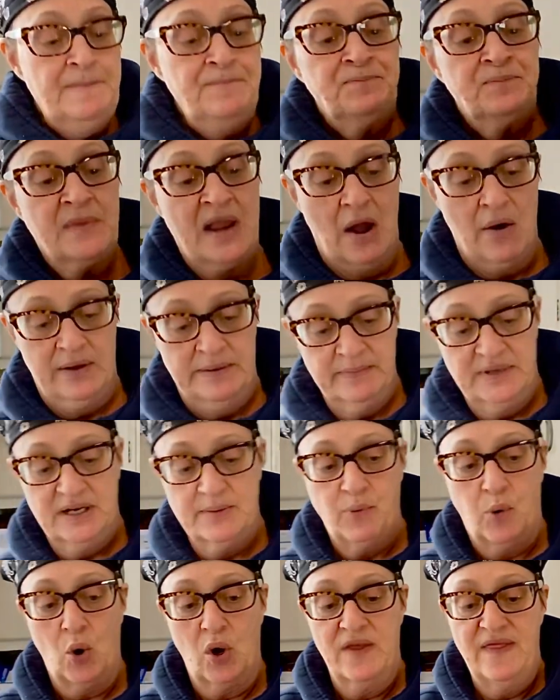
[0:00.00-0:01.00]
Now I'm gonna
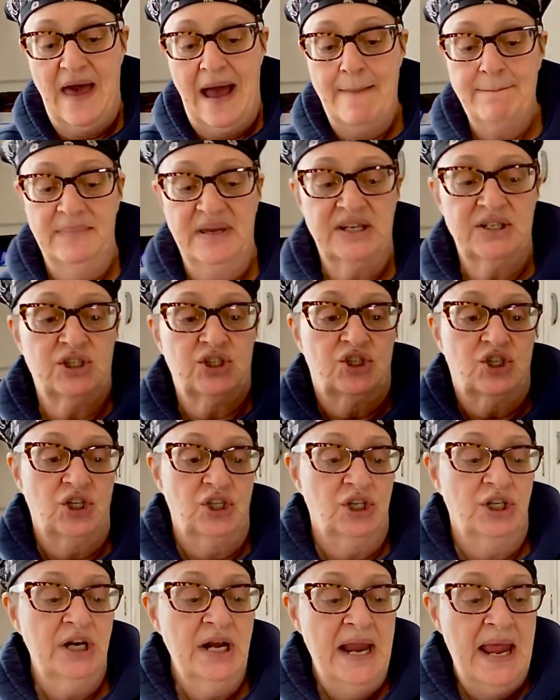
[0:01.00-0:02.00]
pour that
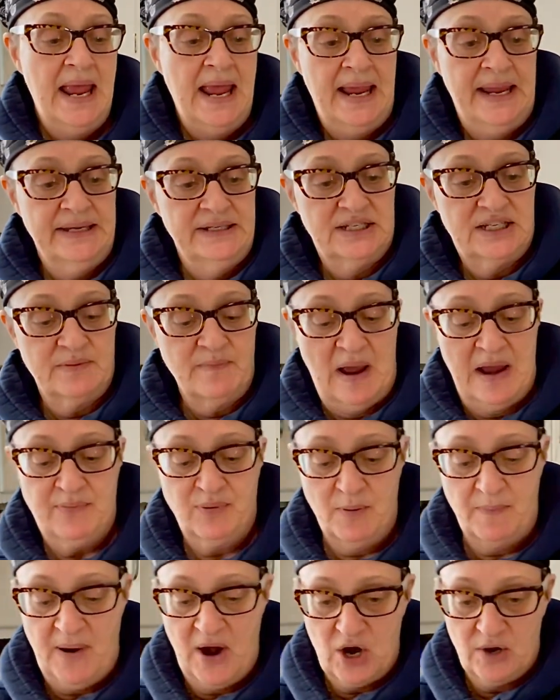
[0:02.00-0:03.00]
mixture into my
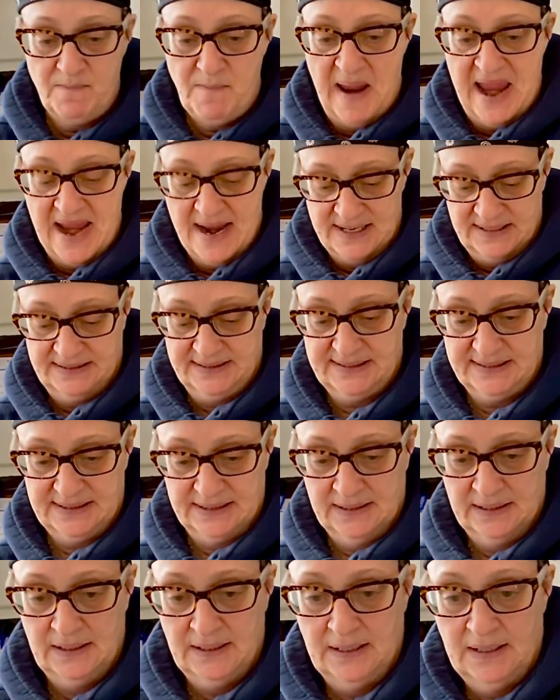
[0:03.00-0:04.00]
prepared pans,
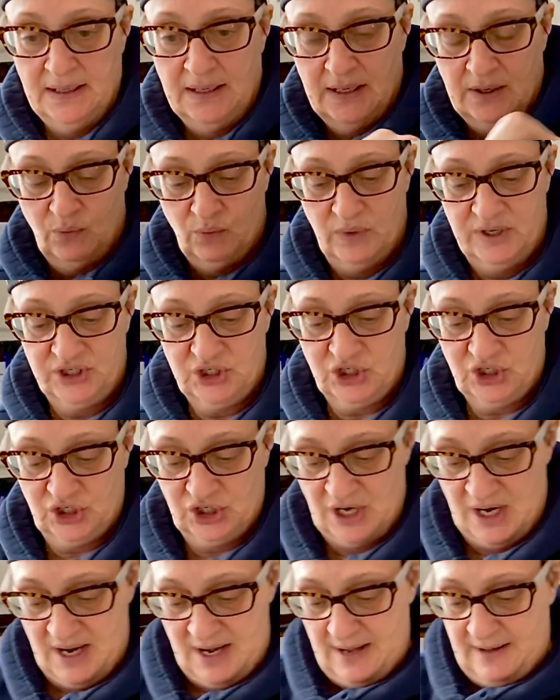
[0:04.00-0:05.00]
which
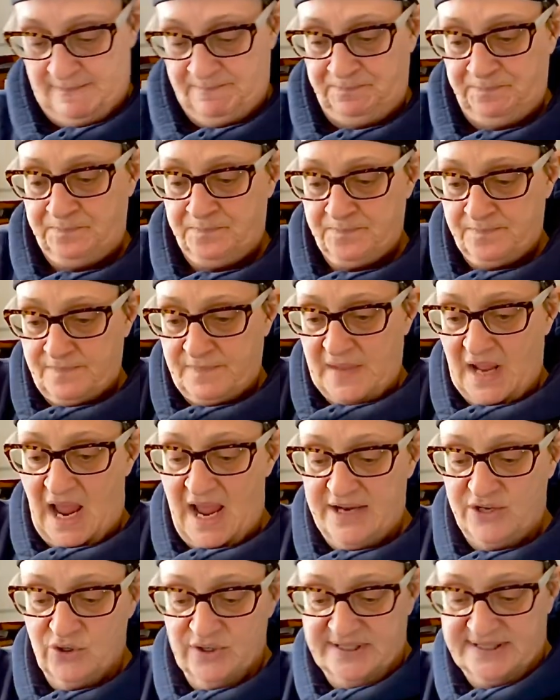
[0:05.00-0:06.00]

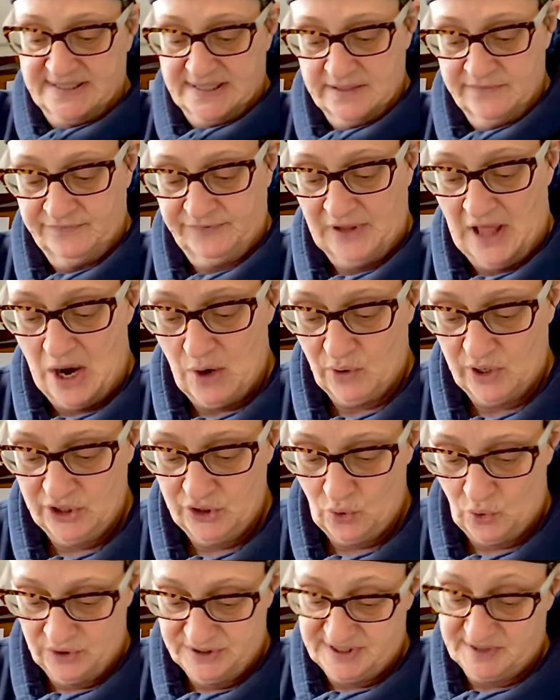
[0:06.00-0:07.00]
I greased and floured
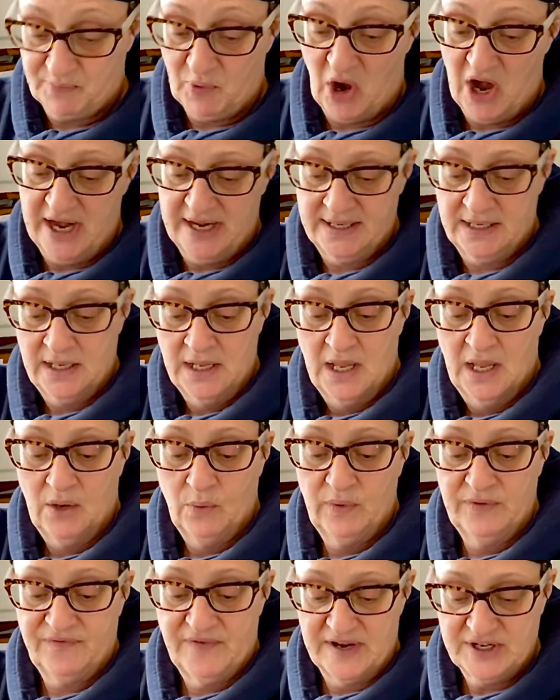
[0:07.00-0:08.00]
or sprayed
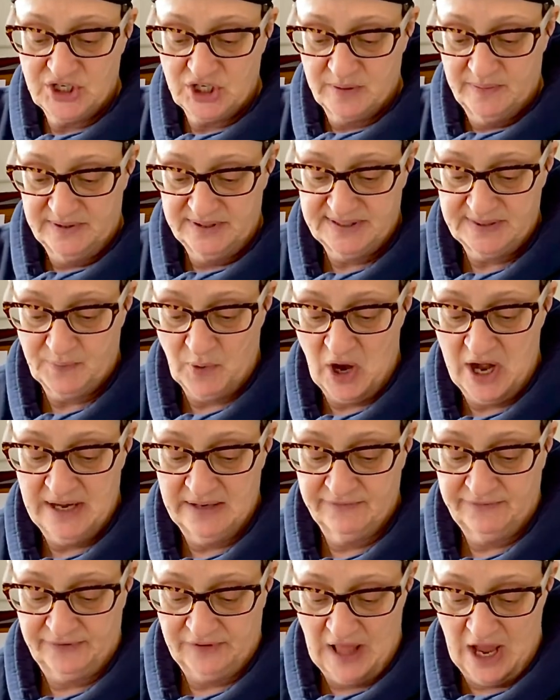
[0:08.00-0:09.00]
with vegetable spray
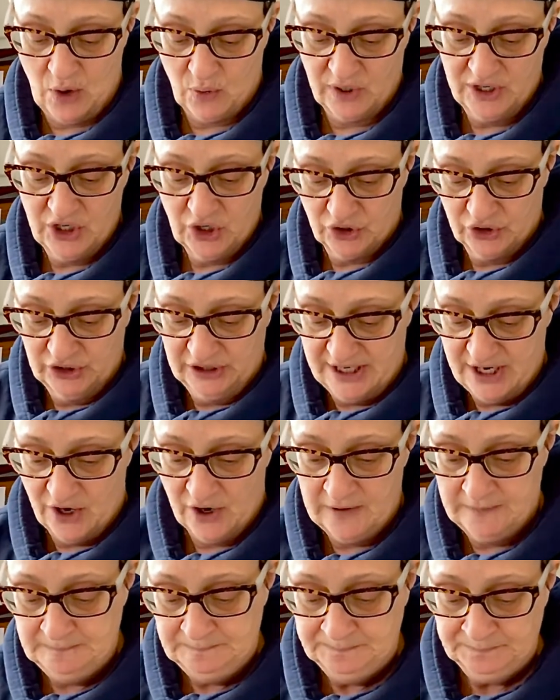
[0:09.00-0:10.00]
and floured
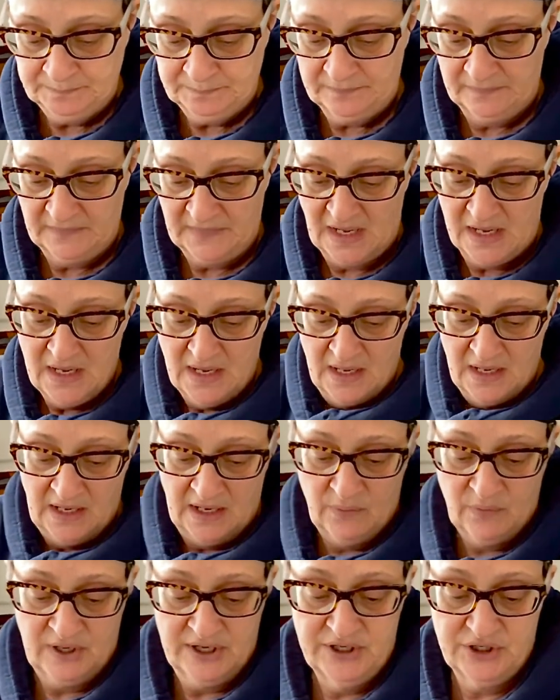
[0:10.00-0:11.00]
earlier.
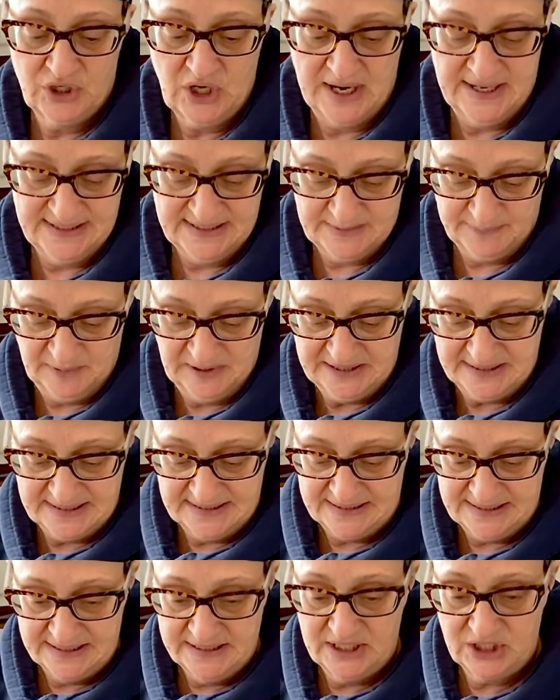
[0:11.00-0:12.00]
And we're gonna try to split
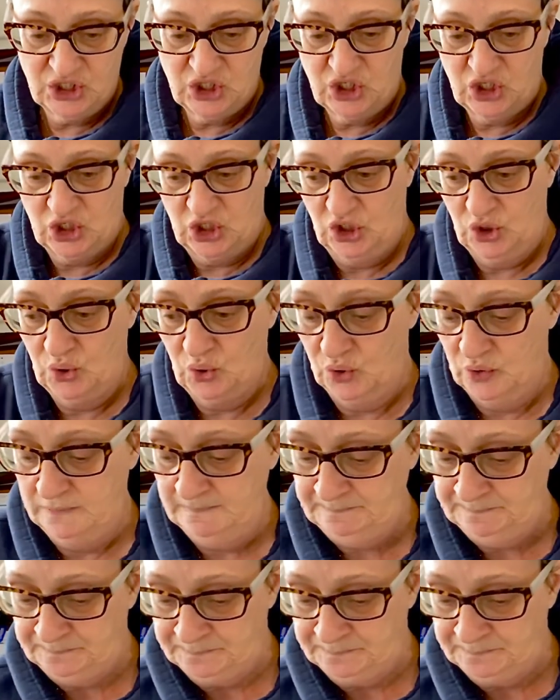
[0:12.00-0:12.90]
this into 2.